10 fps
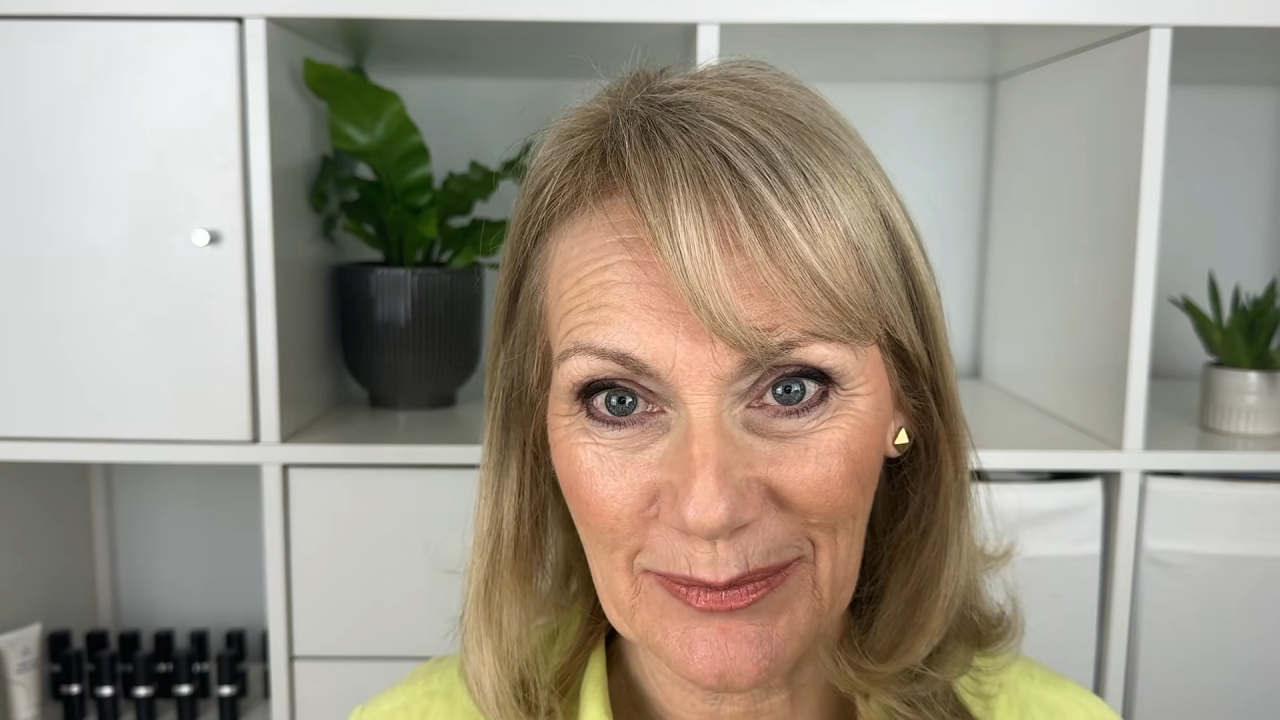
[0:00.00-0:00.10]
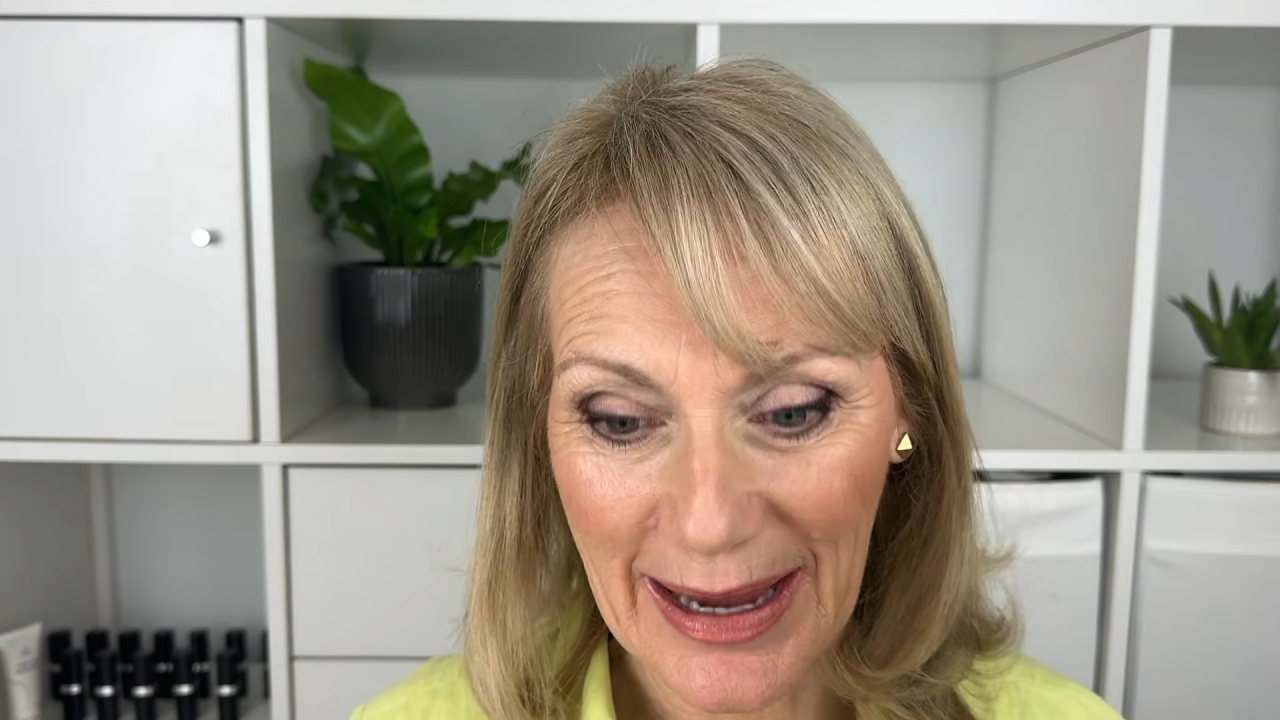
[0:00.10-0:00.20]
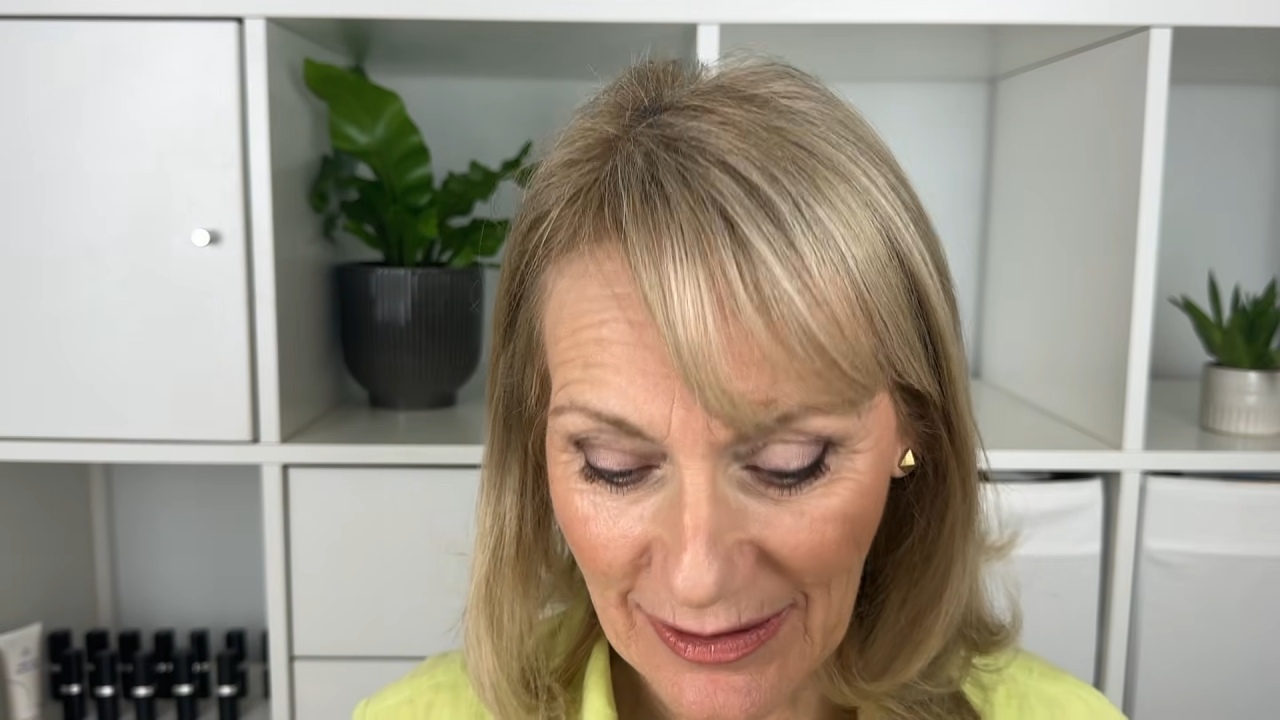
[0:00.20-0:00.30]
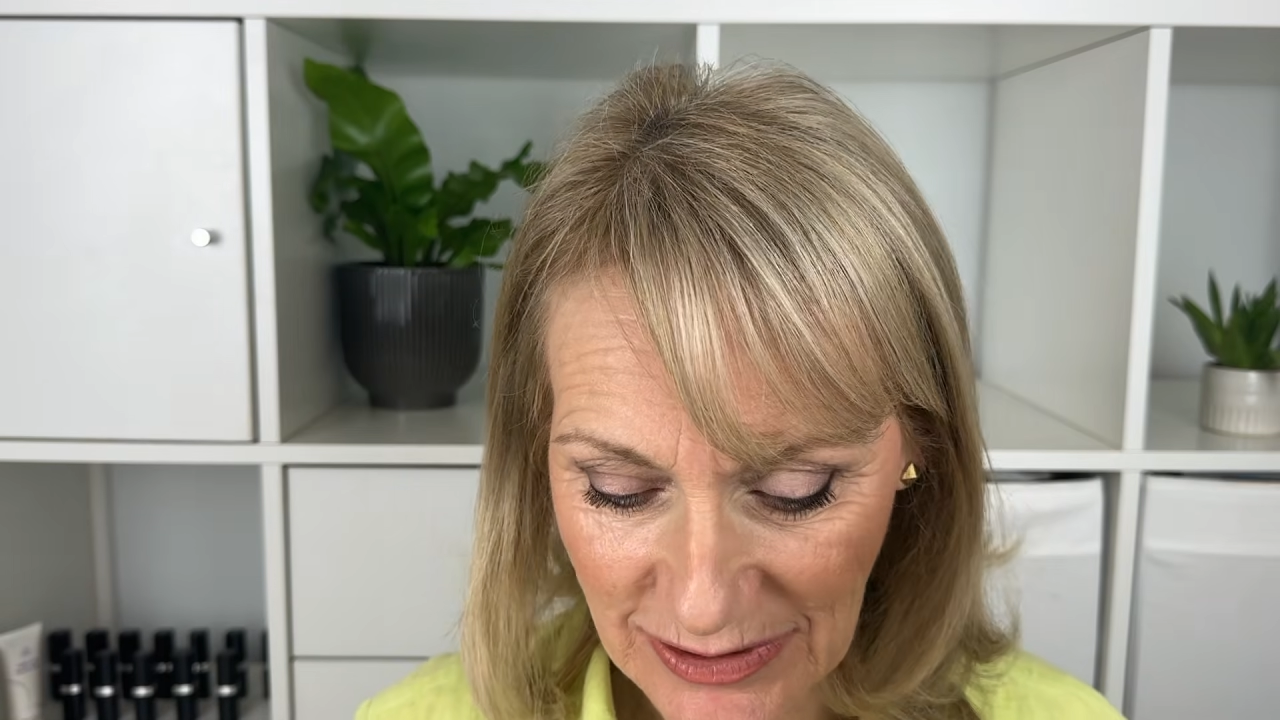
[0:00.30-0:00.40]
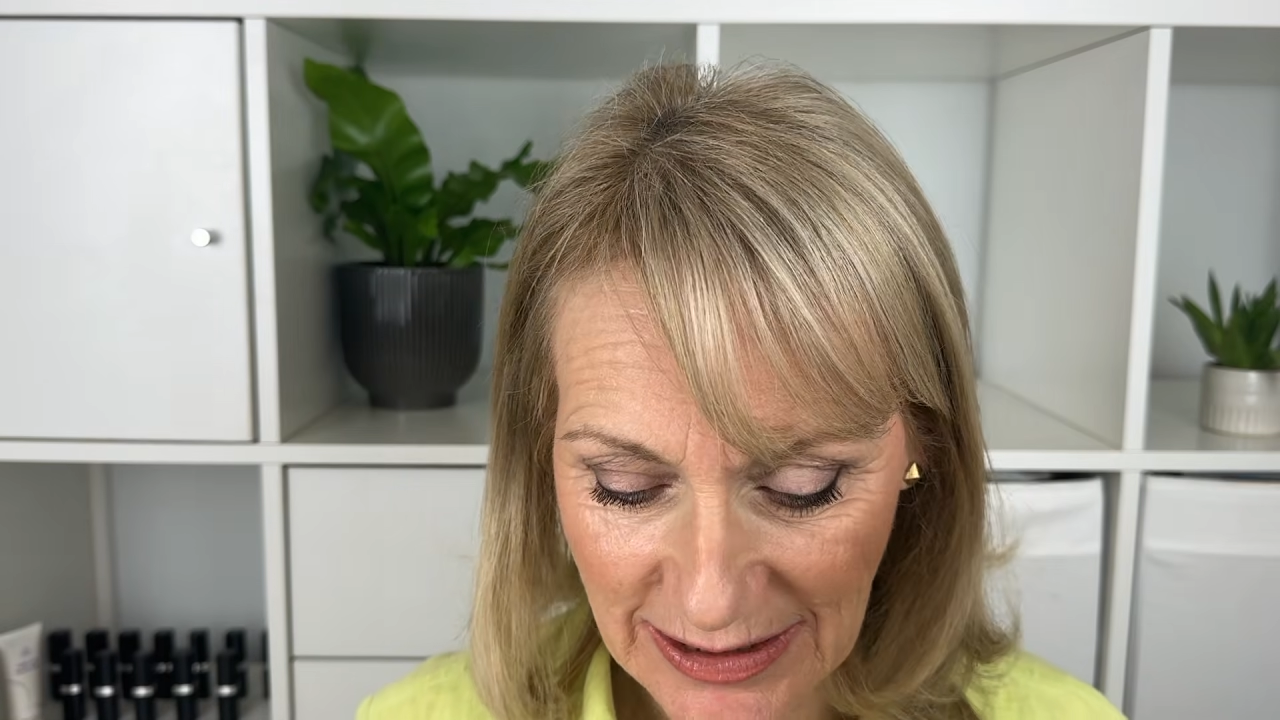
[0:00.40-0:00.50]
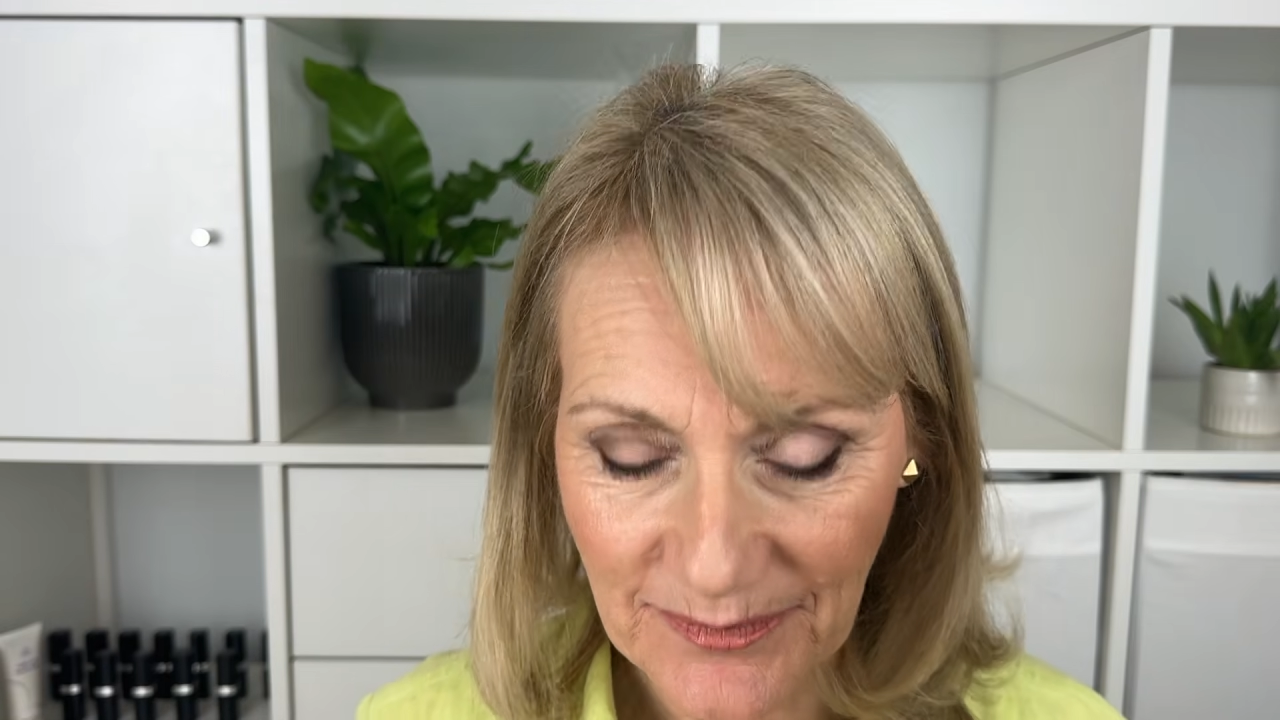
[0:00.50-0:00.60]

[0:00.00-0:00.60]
powder.